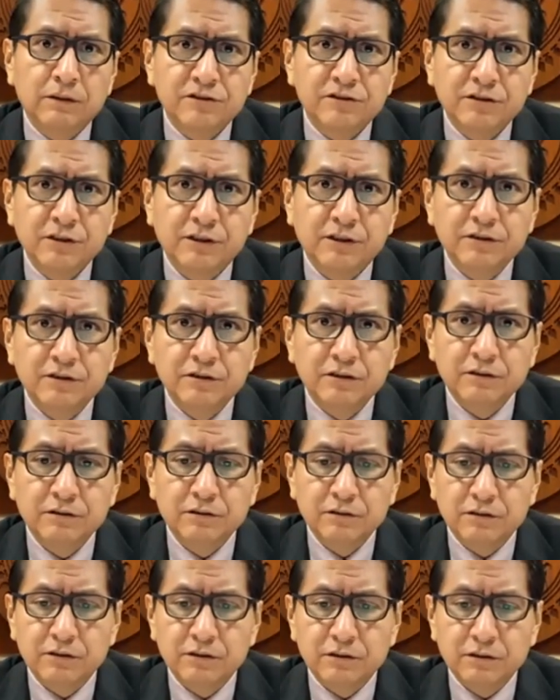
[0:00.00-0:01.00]
citizens,
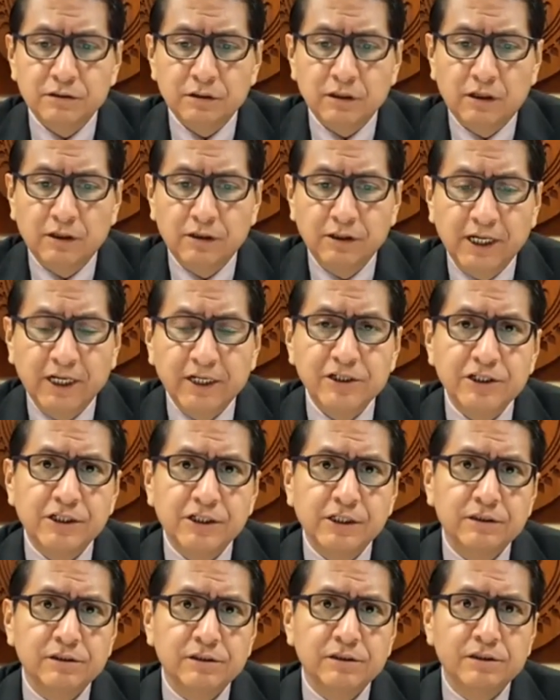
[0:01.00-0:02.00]
our
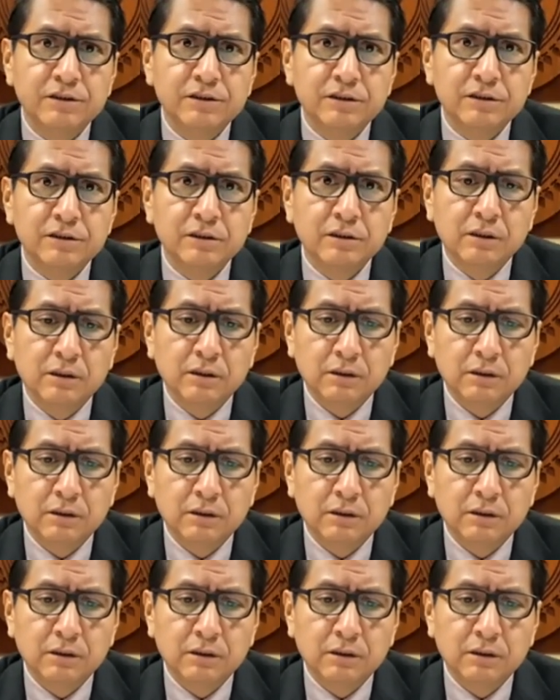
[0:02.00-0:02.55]
nations,